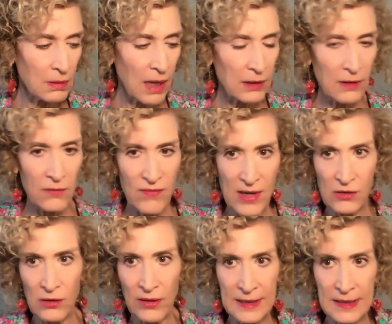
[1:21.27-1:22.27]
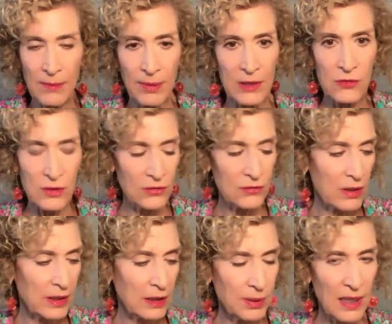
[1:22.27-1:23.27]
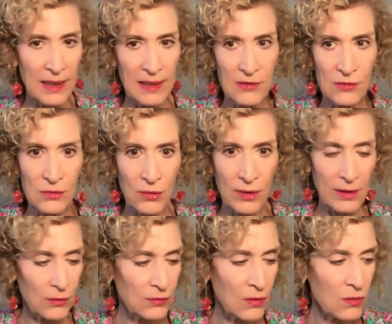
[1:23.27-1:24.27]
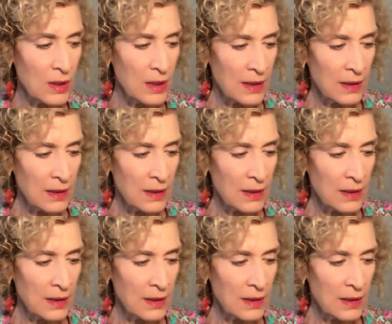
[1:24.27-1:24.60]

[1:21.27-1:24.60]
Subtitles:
unconventional than somebody just starting a Pilates studio. So